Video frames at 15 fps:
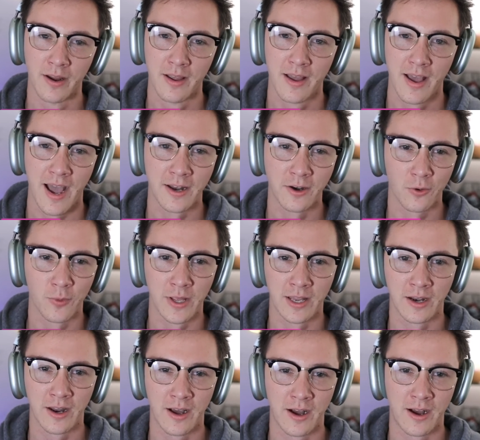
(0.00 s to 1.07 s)
I know when
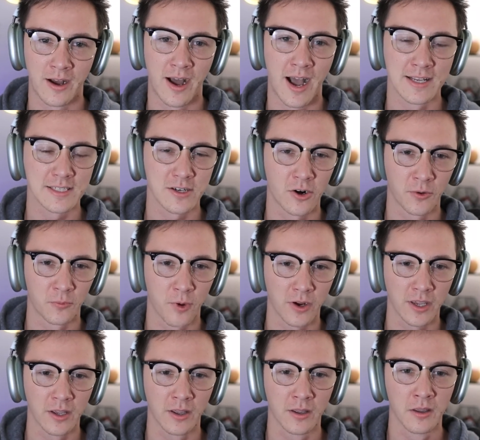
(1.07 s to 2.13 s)
I started
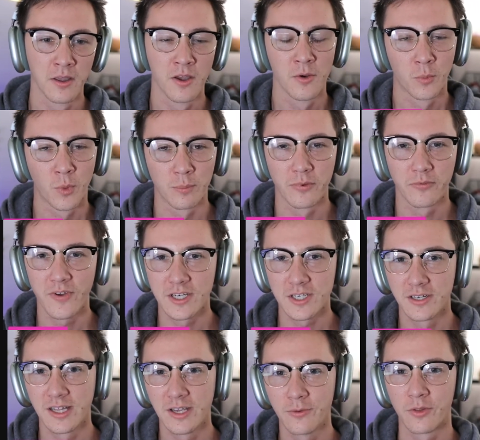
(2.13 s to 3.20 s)
working more
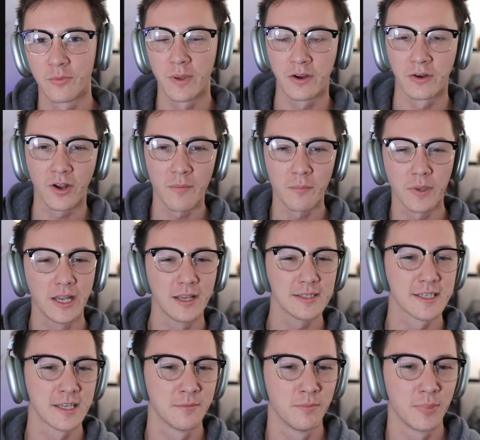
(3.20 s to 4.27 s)
professionally with bigger companies
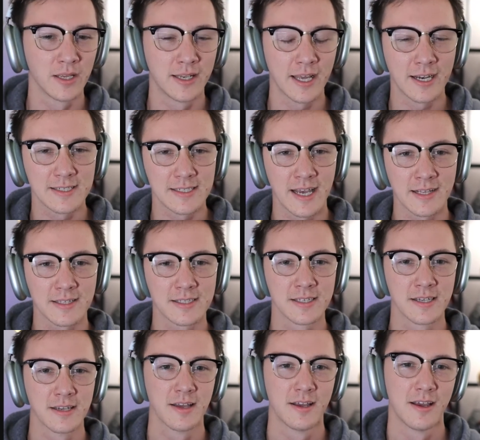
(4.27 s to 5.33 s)
and big data sets,
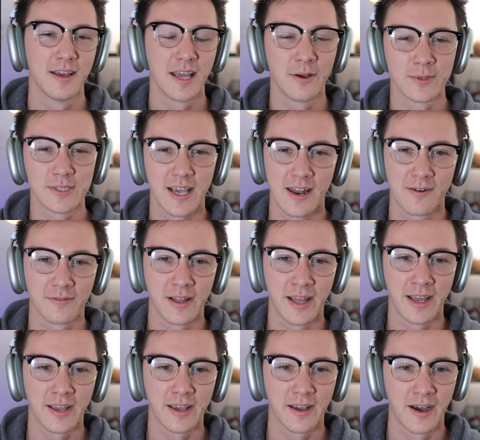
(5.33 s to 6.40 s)
it was kind of
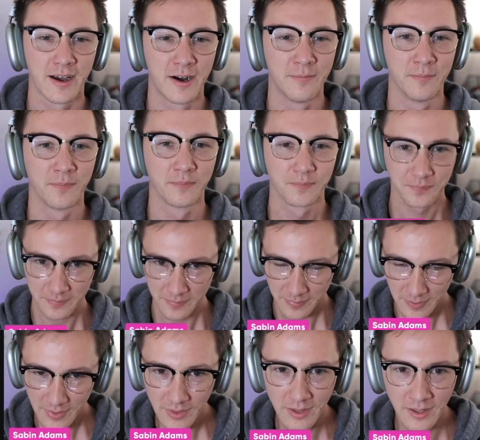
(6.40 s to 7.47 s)
like,
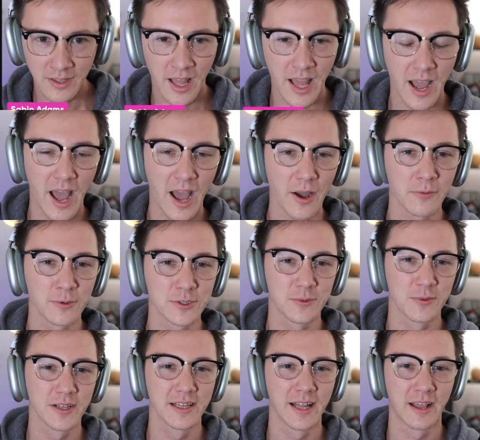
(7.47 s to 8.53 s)
I was
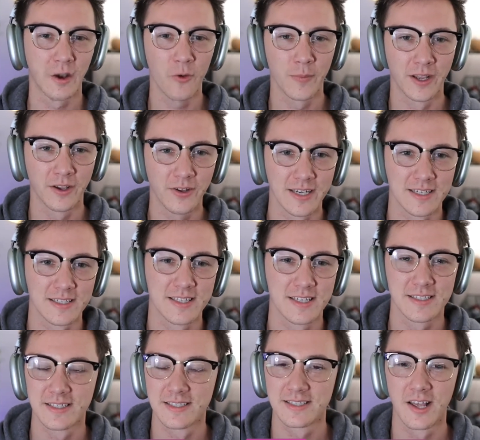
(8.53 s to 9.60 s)
really like, oh my goodness, this
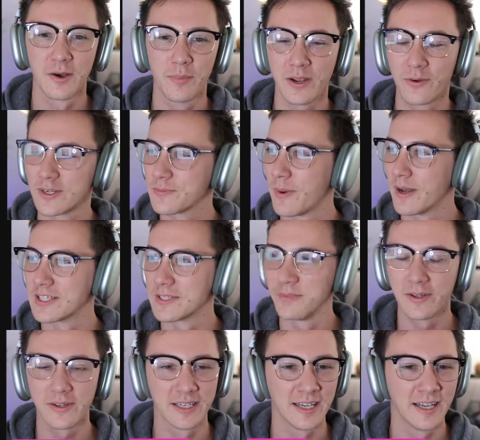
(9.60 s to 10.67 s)
is a big
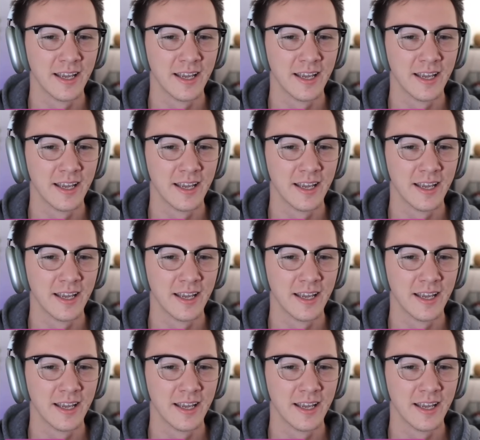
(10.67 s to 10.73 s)
responsibility.